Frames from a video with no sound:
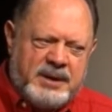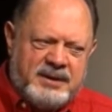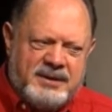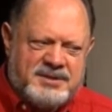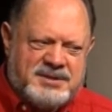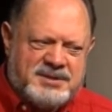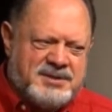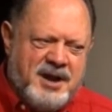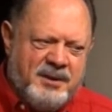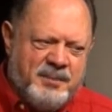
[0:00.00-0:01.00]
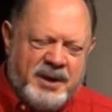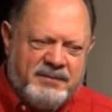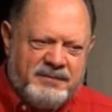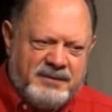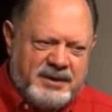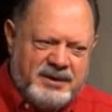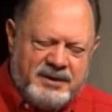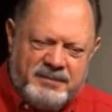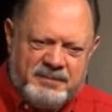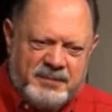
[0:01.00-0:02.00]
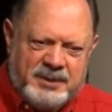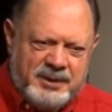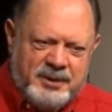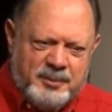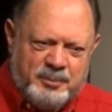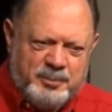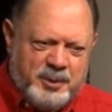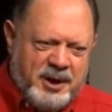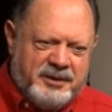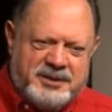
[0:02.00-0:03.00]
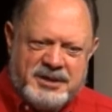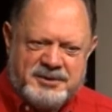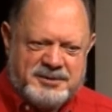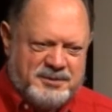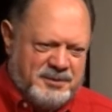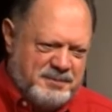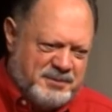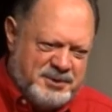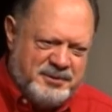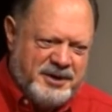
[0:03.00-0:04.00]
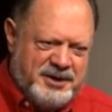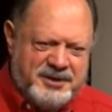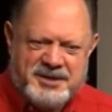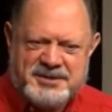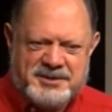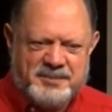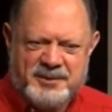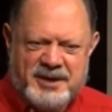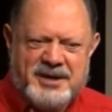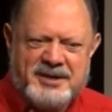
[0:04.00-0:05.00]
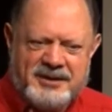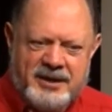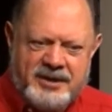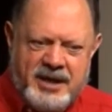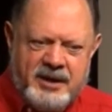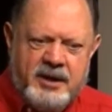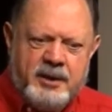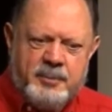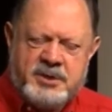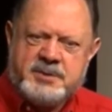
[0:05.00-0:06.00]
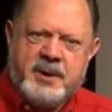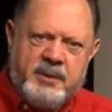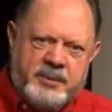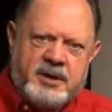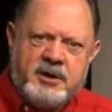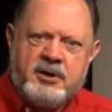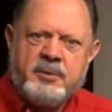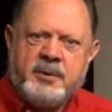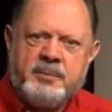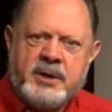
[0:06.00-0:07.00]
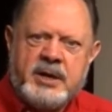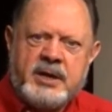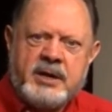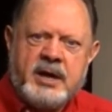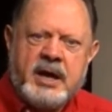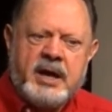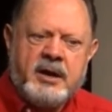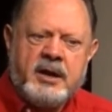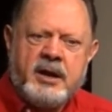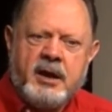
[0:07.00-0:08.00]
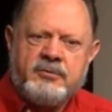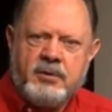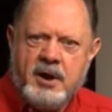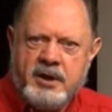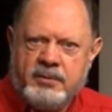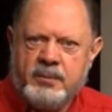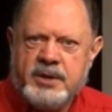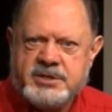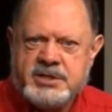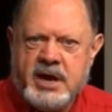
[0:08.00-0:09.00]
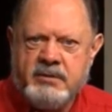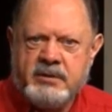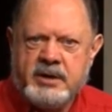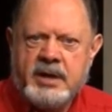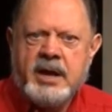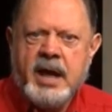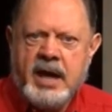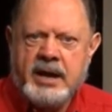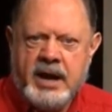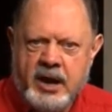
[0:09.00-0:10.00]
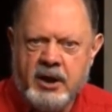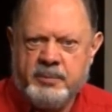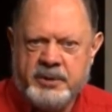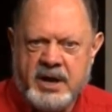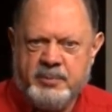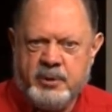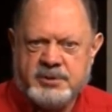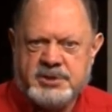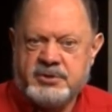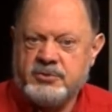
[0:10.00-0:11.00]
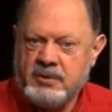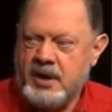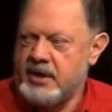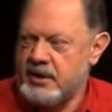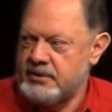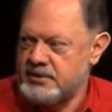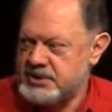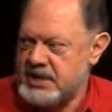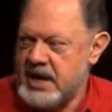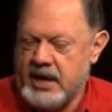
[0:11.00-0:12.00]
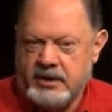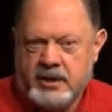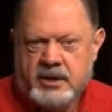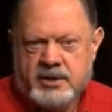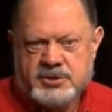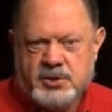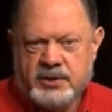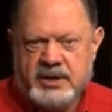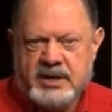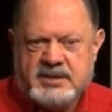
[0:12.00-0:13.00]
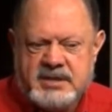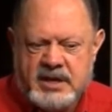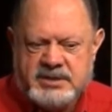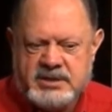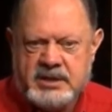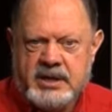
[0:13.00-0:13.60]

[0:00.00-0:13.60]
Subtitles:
this is not about politics or do-gooderism or anything like that, but it's about being a human being, and try and reach out and help that person. Try and understand so that it doesn't,